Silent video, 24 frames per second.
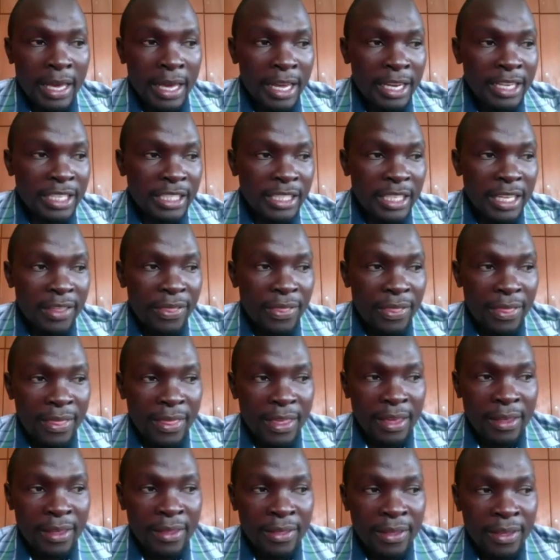And
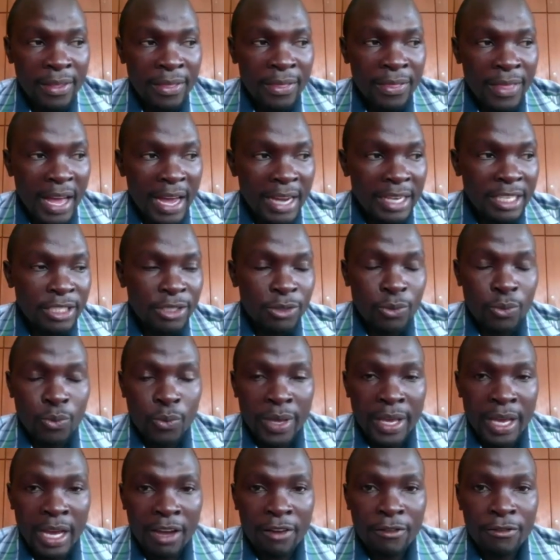in that,
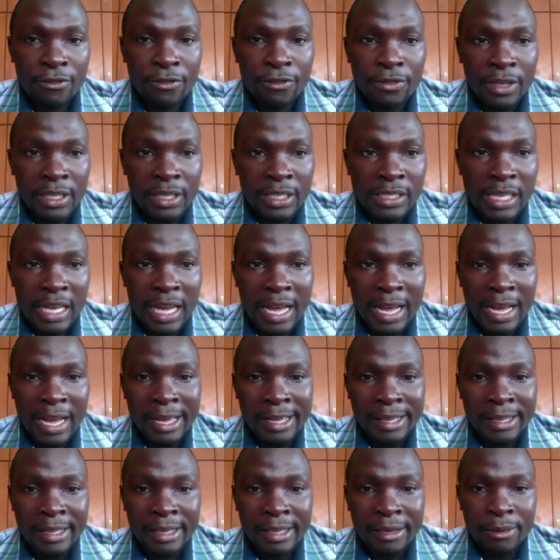we
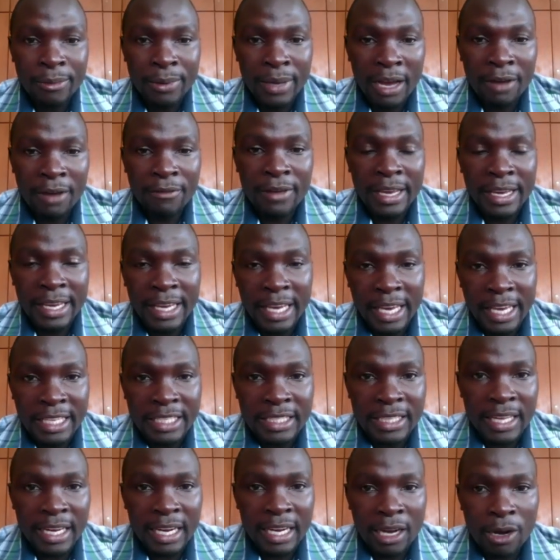have
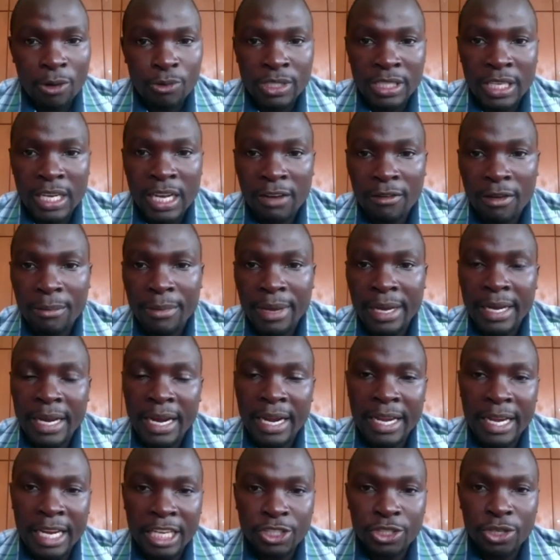engaged the county government
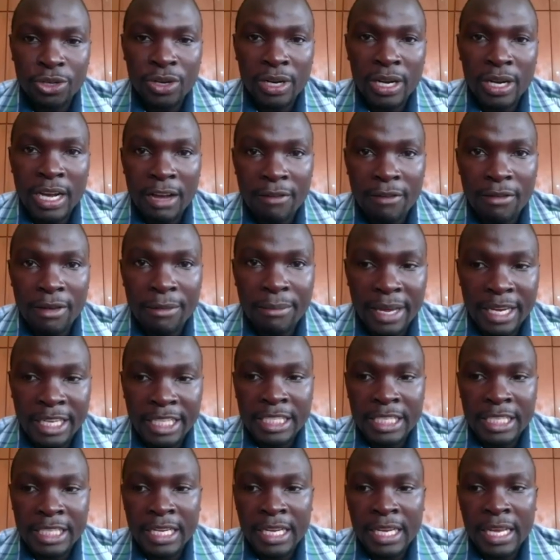and national
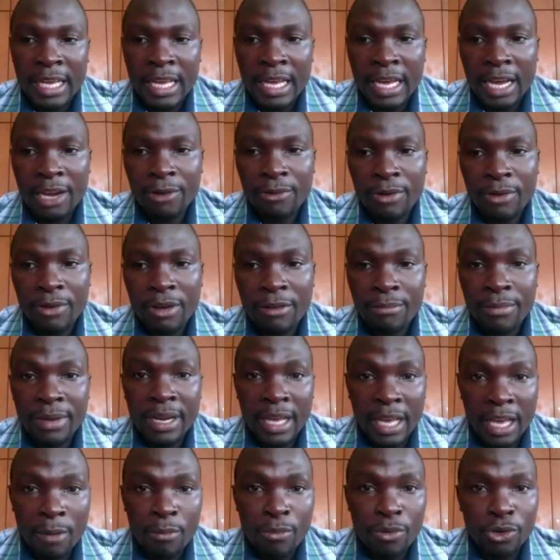government, and we have
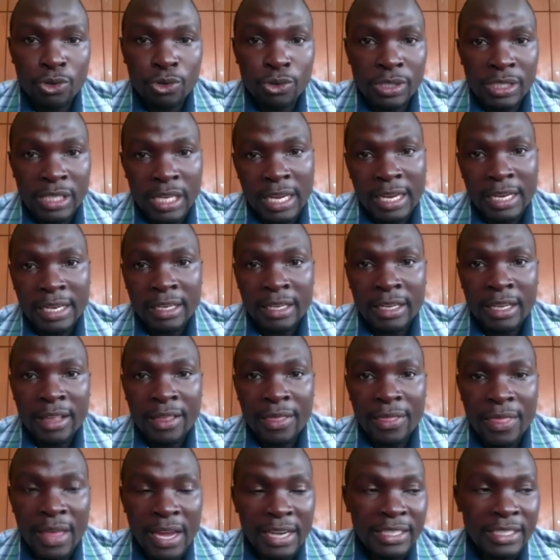been able to sign
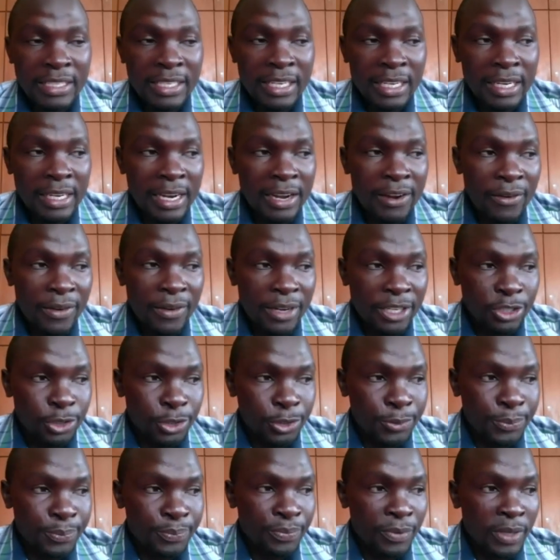that
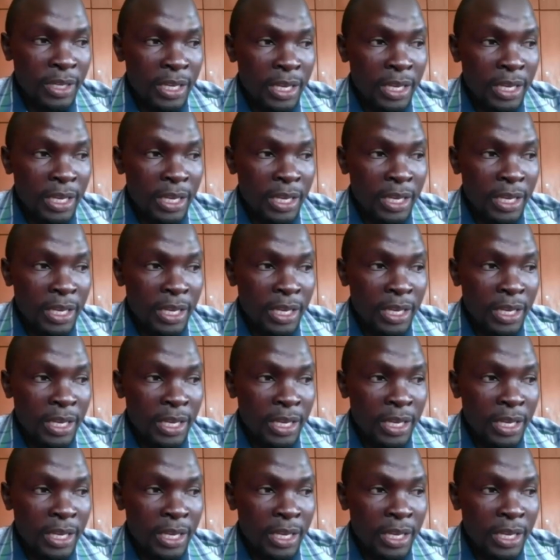declaration.